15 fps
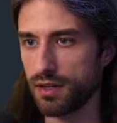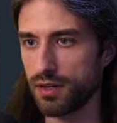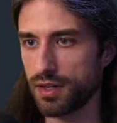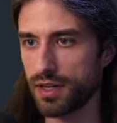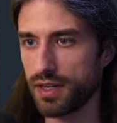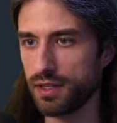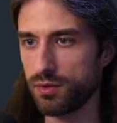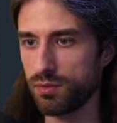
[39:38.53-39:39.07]

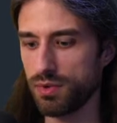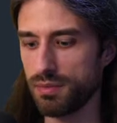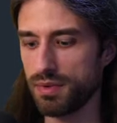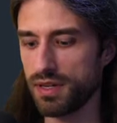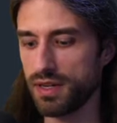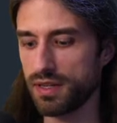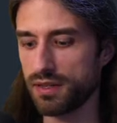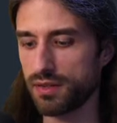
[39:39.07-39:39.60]
can I do maybe
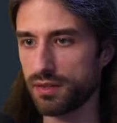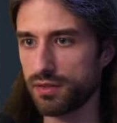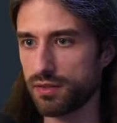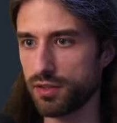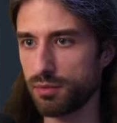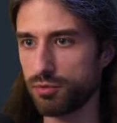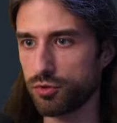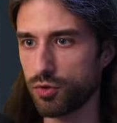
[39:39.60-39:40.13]
like
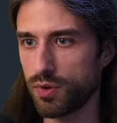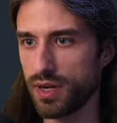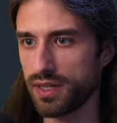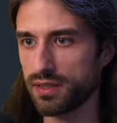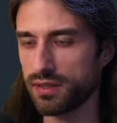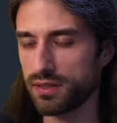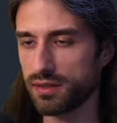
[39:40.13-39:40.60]
subtract?